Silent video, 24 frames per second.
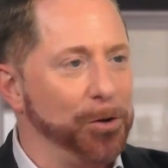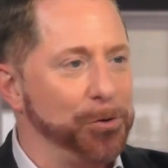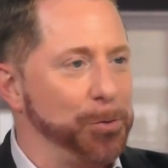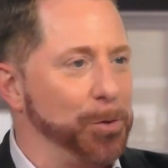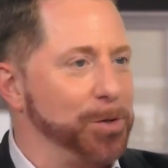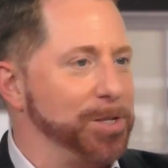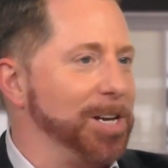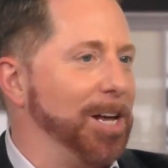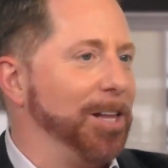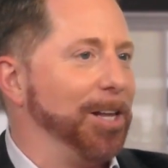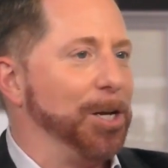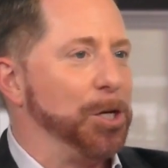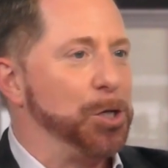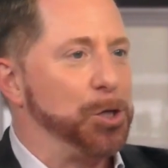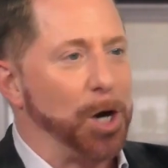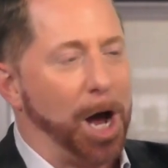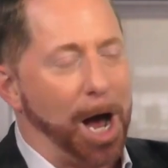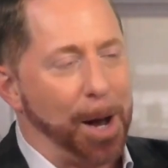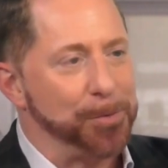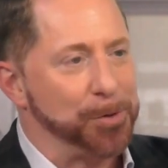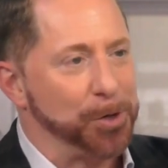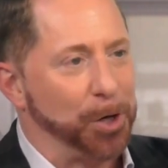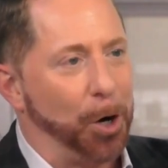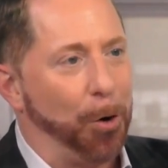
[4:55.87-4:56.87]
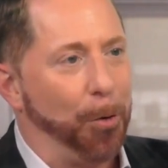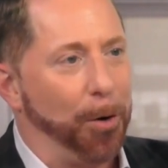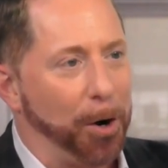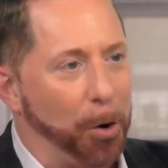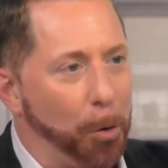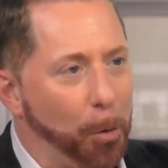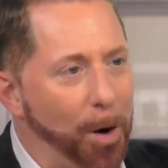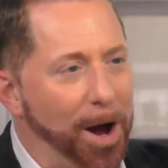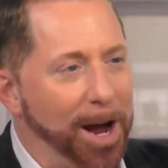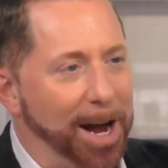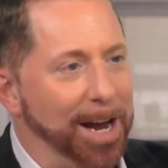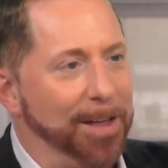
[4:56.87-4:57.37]
So it's not like jobs are going
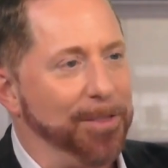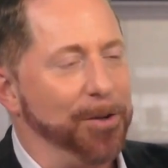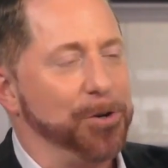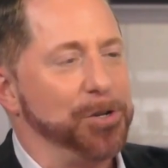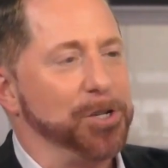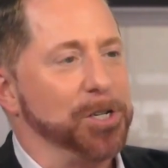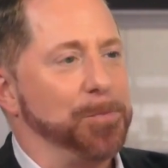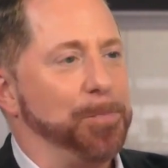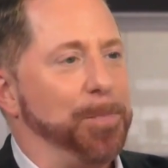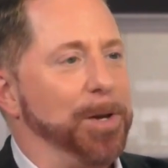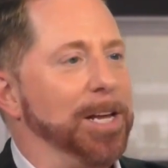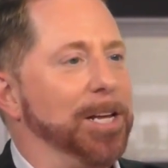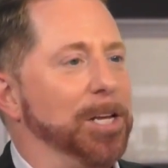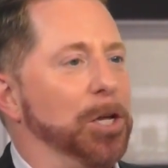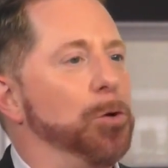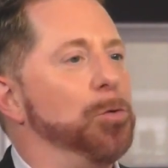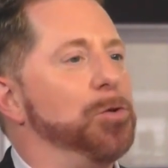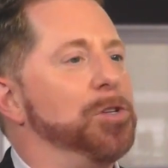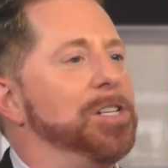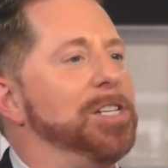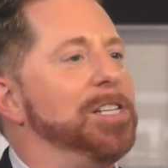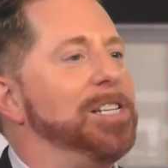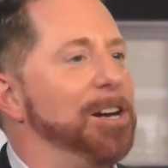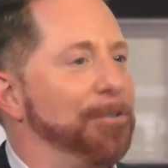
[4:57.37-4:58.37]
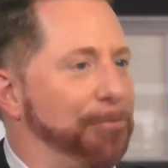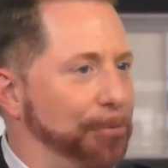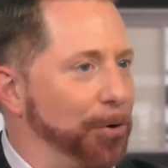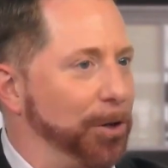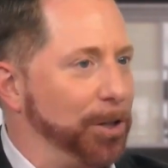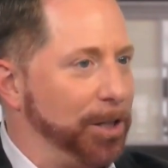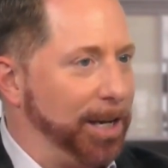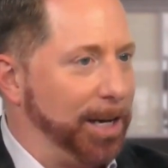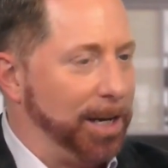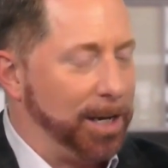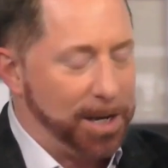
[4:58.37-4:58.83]
away. They're just being used differently.